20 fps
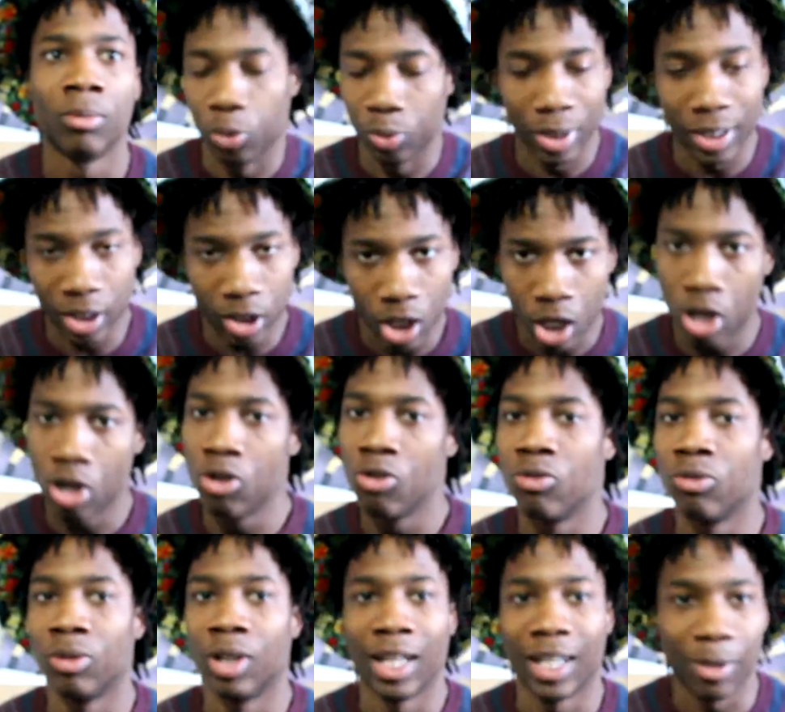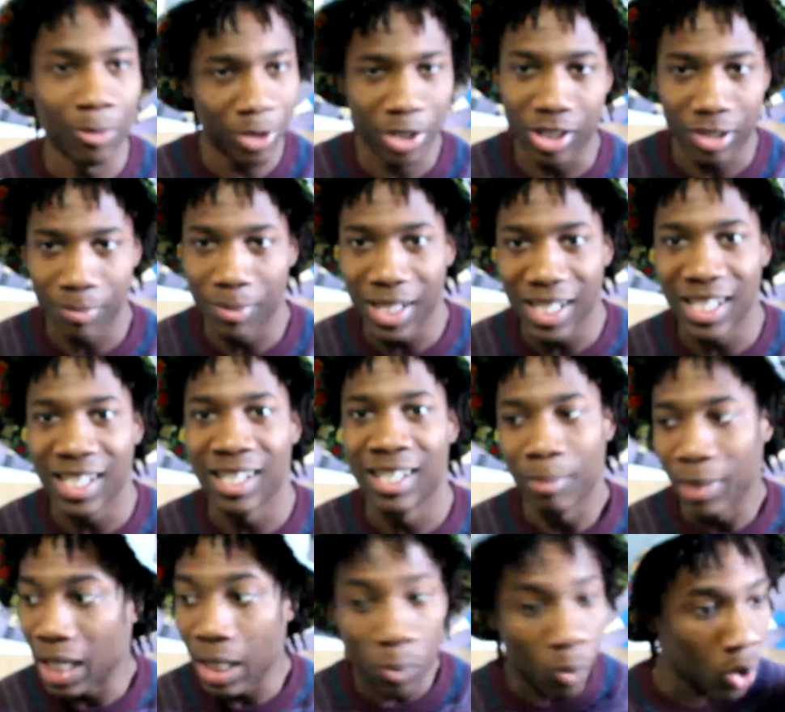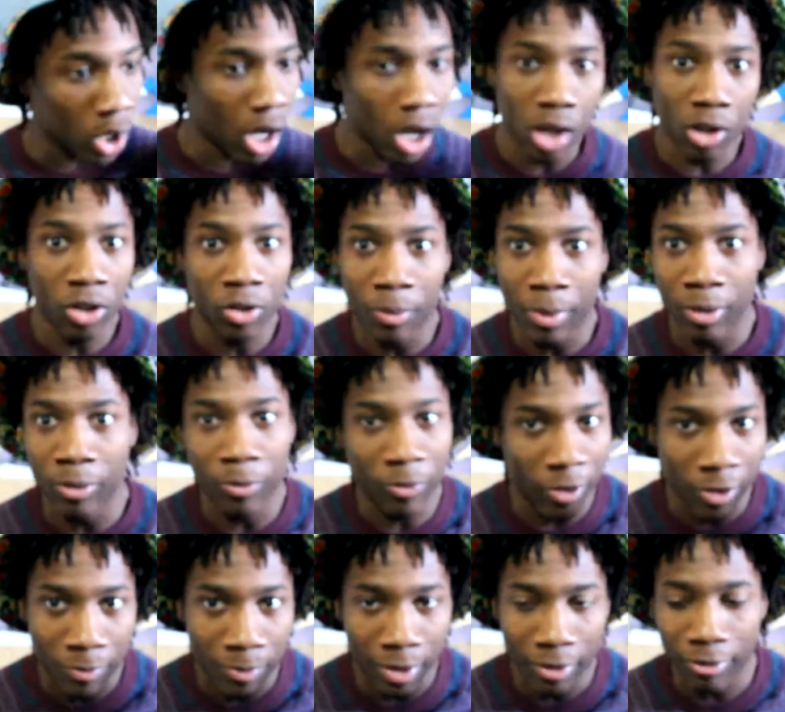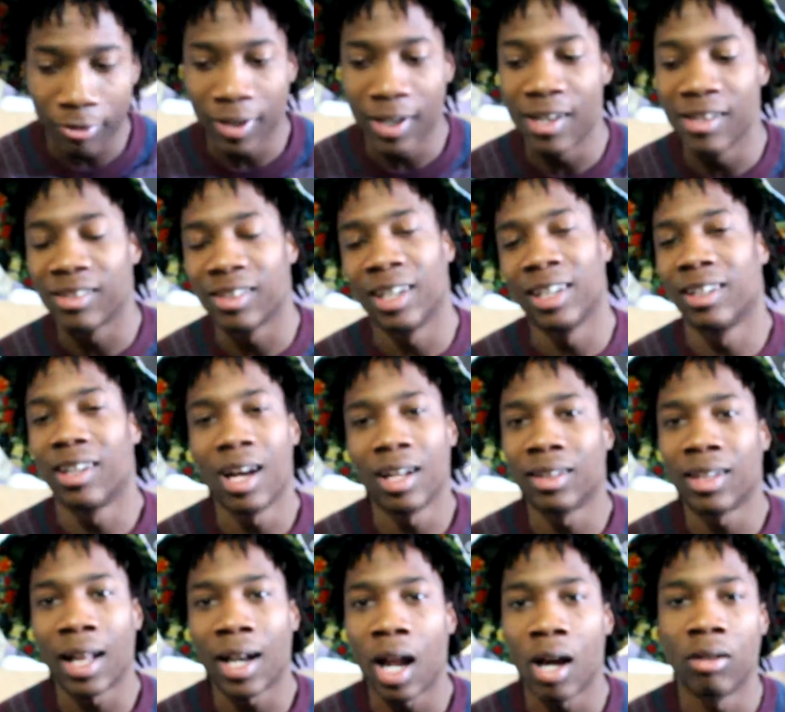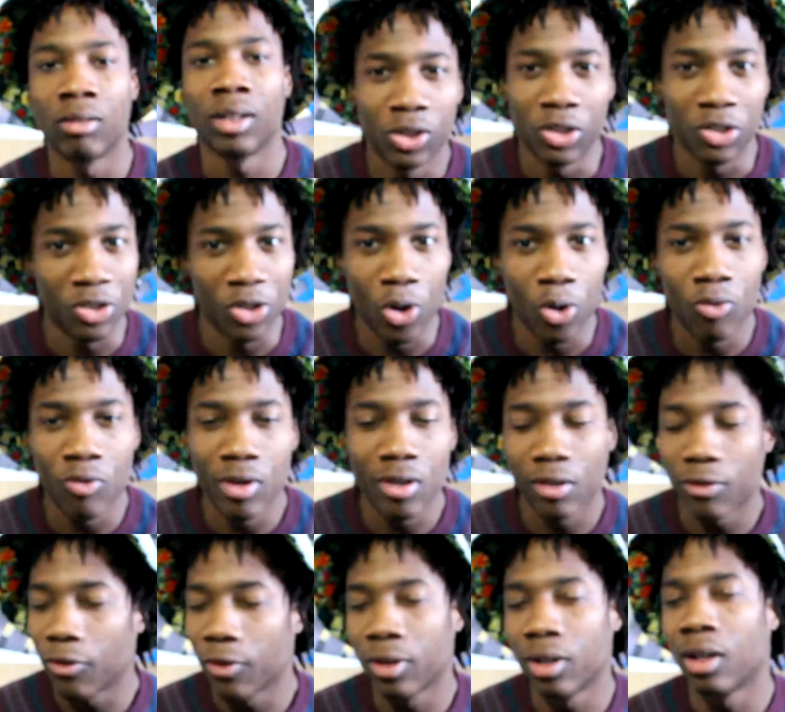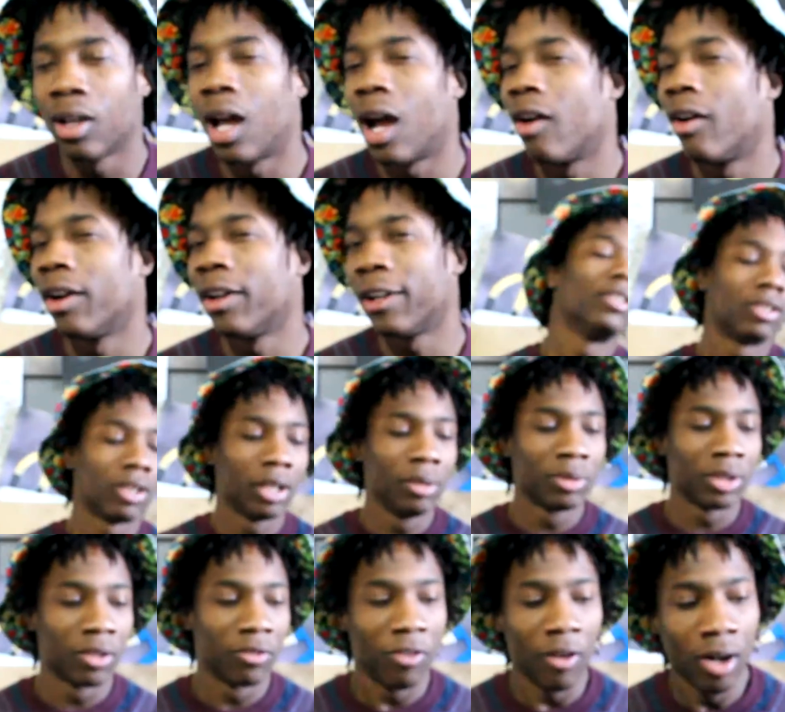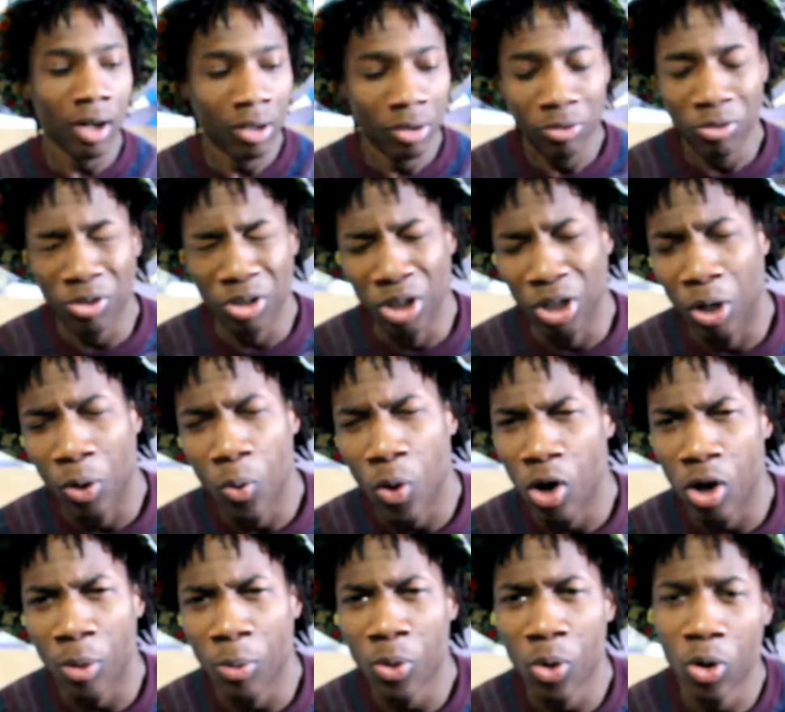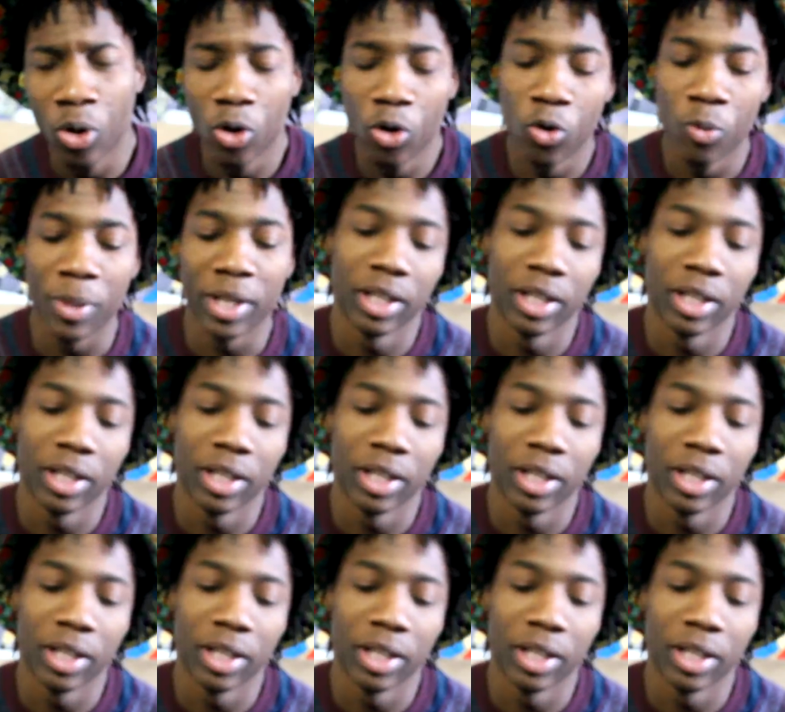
You didn't go. Like, it was just me and one other of my friends. Like, cut that out. There's no reason for you to lie right now. So he was like, fine, I'm going home.